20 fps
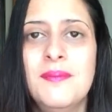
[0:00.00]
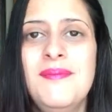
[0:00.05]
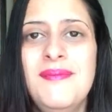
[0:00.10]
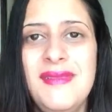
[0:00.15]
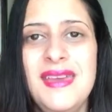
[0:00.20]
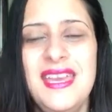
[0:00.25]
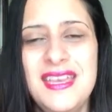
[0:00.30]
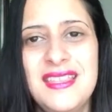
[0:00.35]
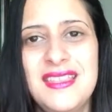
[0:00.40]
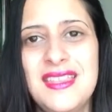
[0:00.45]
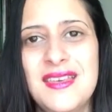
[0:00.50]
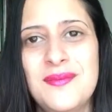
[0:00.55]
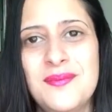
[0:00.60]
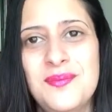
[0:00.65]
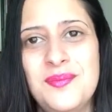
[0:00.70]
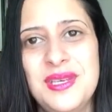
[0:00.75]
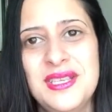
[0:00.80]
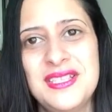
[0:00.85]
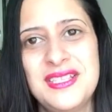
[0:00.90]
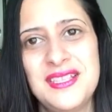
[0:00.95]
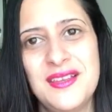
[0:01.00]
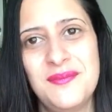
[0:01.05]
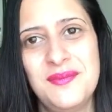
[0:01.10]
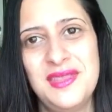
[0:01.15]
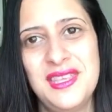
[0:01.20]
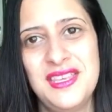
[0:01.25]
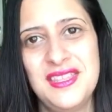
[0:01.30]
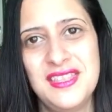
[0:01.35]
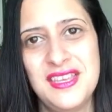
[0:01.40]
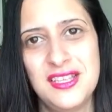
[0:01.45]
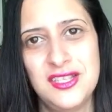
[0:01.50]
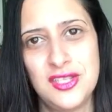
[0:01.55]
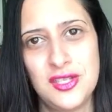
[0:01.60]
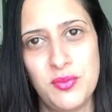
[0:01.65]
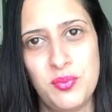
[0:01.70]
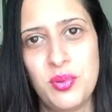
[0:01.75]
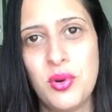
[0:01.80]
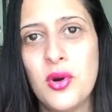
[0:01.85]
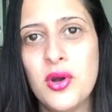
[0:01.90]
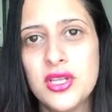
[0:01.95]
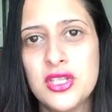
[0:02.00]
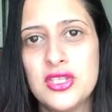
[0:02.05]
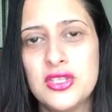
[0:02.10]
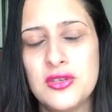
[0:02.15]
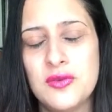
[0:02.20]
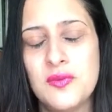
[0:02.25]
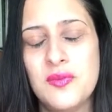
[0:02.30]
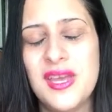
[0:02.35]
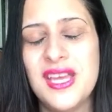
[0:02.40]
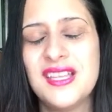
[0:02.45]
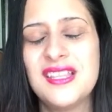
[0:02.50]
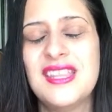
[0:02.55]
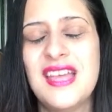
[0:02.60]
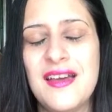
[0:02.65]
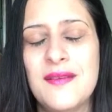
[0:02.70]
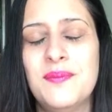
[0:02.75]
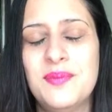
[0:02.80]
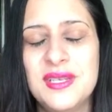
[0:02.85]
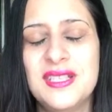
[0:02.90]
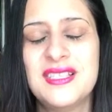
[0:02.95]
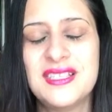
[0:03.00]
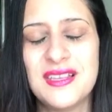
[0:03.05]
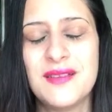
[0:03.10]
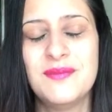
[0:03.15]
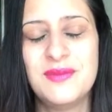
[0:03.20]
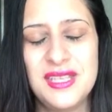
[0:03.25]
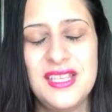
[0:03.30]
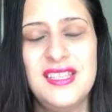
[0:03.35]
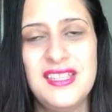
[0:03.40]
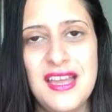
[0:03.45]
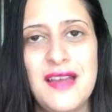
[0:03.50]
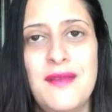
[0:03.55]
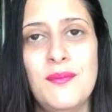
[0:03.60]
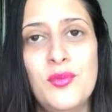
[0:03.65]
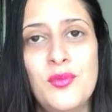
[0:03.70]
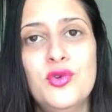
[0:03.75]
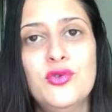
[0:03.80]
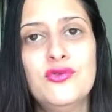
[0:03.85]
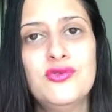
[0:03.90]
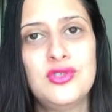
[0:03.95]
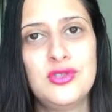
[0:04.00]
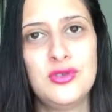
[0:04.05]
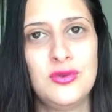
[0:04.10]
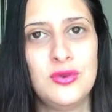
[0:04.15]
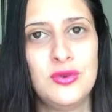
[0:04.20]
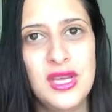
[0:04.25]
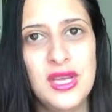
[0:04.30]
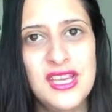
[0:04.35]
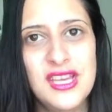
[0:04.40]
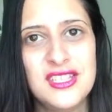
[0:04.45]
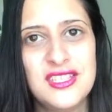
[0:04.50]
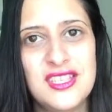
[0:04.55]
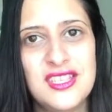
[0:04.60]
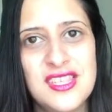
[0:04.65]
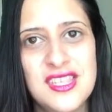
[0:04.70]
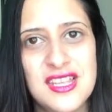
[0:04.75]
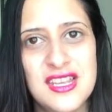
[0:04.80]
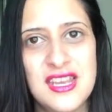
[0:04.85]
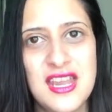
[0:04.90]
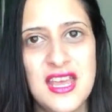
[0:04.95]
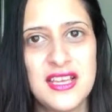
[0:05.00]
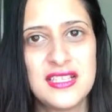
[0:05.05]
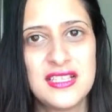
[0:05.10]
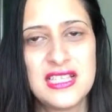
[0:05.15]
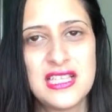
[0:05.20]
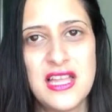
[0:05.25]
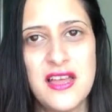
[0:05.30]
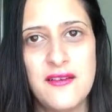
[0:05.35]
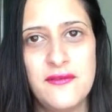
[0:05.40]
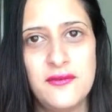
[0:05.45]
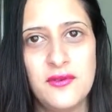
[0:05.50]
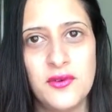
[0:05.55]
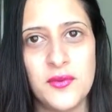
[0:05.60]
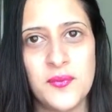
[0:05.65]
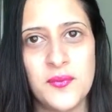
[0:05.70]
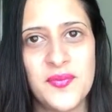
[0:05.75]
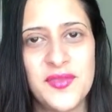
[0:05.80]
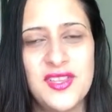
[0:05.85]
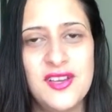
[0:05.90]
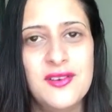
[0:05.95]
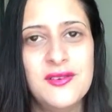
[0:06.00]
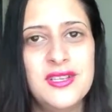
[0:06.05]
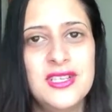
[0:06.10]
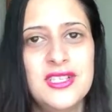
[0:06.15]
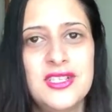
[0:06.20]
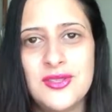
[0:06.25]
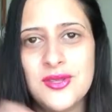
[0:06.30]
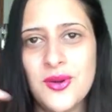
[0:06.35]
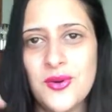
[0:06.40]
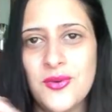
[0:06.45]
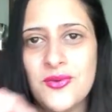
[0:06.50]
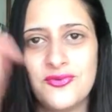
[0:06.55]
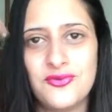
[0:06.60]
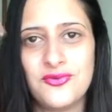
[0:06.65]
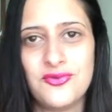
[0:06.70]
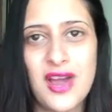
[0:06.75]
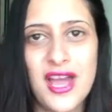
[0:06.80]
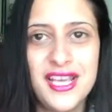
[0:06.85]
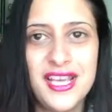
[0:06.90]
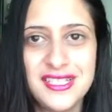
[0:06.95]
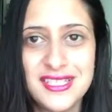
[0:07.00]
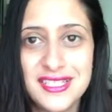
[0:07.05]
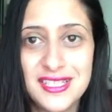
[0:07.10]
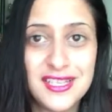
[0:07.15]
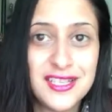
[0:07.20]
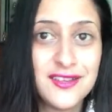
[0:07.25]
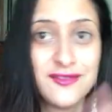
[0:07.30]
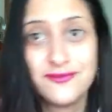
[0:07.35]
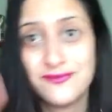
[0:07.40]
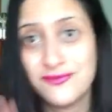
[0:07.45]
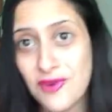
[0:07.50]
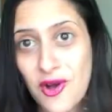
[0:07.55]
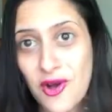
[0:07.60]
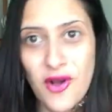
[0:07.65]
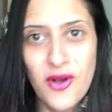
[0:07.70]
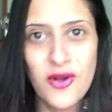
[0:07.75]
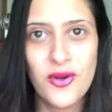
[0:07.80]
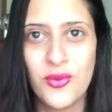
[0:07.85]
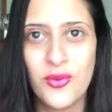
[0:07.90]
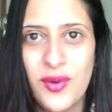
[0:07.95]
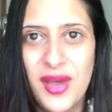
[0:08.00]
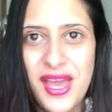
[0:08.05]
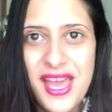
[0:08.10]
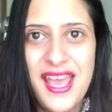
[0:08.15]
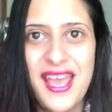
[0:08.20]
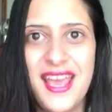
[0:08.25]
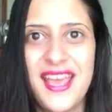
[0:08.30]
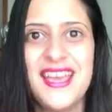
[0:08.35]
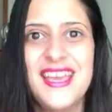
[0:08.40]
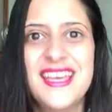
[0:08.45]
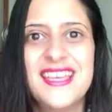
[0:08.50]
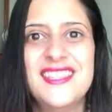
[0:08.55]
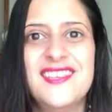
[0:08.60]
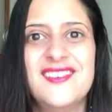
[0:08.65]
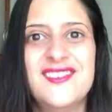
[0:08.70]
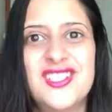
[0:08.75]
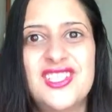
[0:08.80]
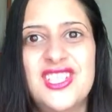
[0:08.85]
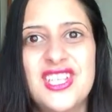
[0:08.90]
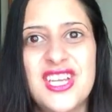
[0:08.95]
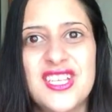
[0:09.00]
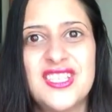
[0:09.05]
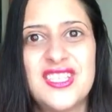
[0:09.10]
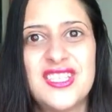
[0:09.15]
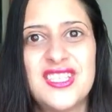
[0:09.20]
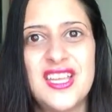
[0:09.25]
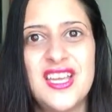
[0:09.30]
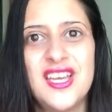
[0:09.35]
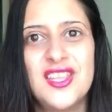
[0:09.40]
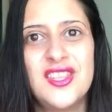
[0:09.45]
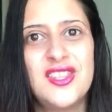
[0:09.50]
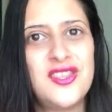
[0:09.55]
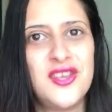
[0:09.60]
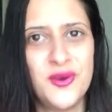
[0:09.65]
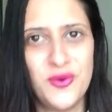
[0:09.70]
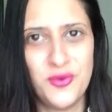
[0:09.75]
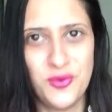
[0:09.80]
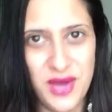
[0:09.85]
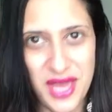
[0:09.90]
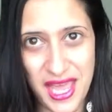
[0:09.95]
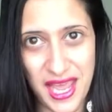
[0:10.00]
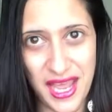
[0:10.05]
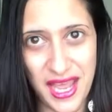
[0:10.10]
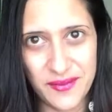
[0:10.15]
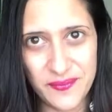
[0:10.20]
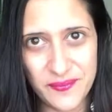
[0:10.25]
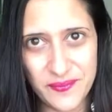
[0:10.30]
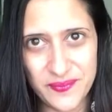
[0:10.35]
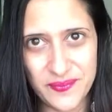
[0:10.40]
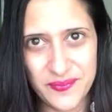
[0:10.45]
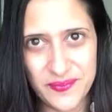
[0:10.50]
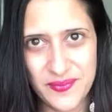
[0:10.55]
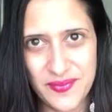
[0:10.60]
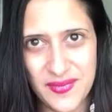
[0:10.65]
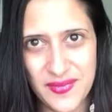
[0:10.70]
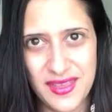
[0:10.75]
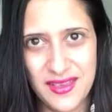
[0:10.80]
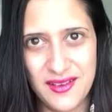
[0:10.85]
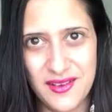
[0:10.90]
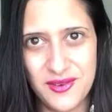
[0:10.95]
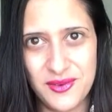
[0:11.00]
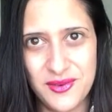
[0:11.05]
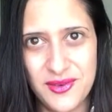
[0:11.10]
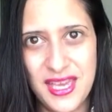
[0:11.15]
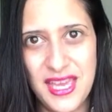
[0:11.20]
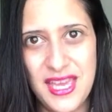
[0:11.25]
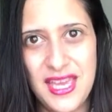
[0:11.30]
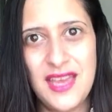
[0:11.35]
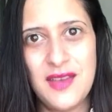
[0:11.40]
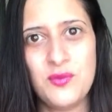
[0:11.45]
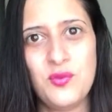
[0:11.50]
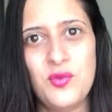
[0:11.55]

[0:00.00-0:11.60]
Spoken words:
Make them be something that supports you. Make that be something that moves you to the next level. There is no right, wrong way. There's just the way. Okay?